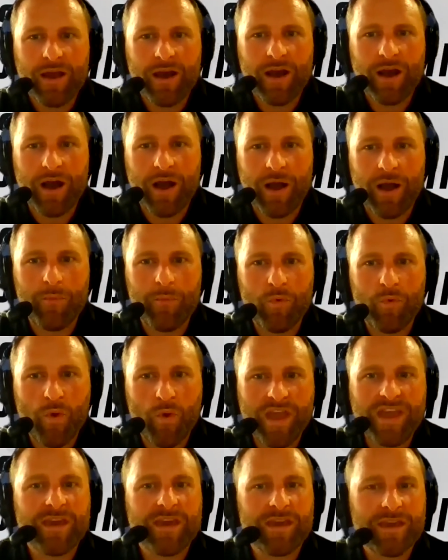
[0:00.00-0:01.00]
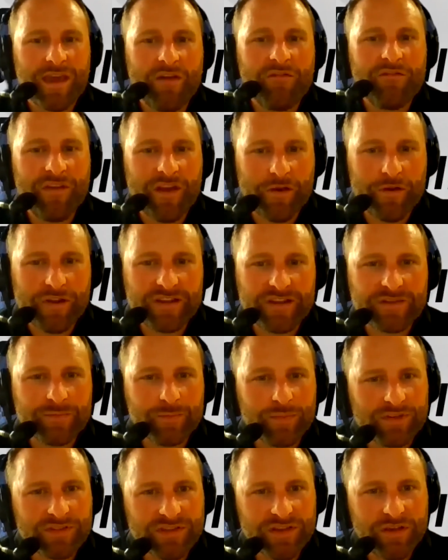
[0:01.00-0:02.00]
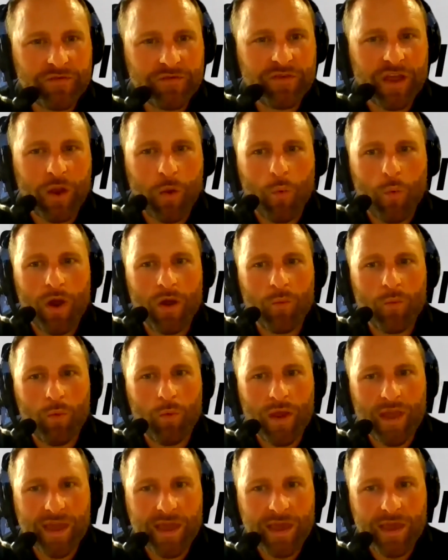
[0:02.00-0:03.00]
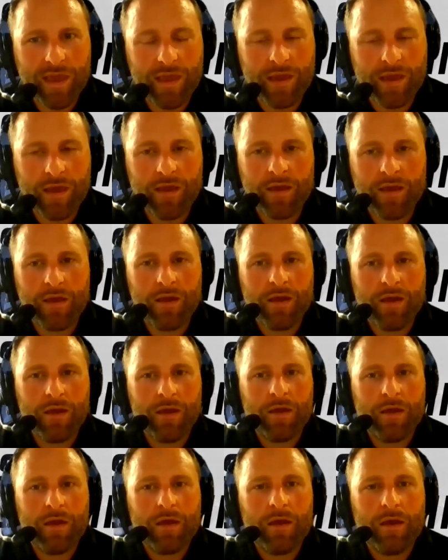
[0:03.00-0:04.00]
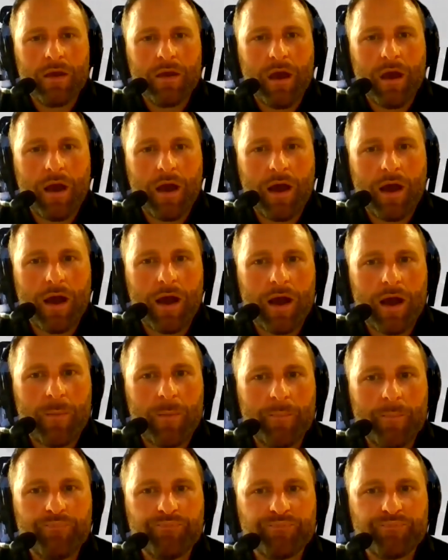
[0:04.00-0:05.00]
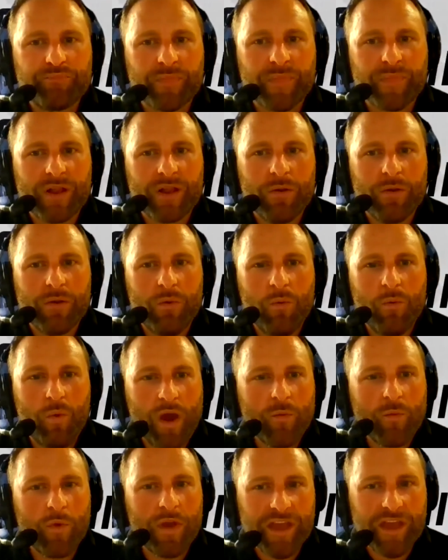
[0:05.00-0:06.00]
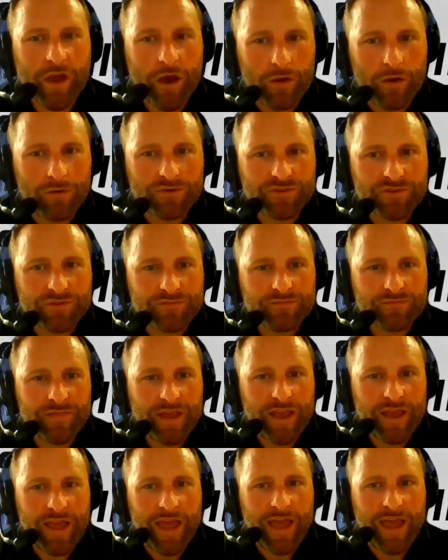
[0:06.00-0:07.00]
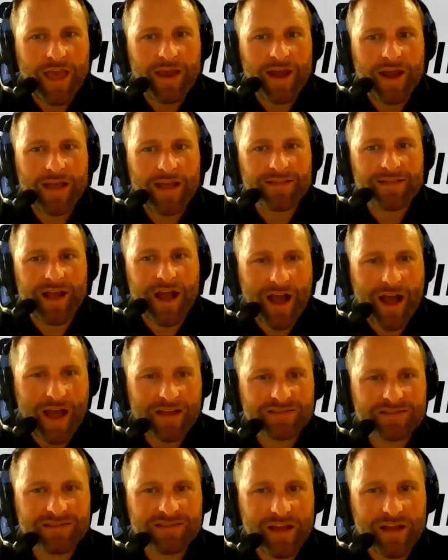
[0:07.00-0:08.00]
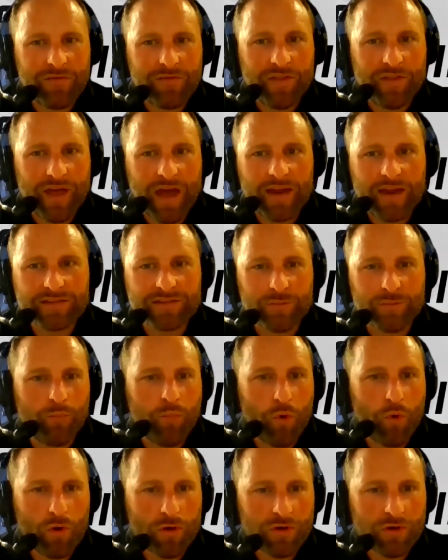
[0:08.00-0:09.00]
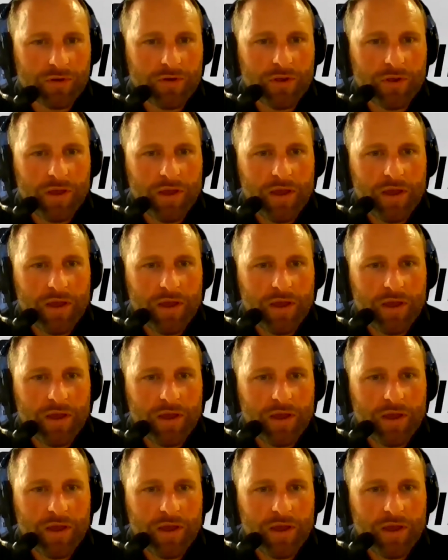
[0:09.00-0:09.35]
Um, we can get very specific when we uh, when we coach. And at the highest level, that is important.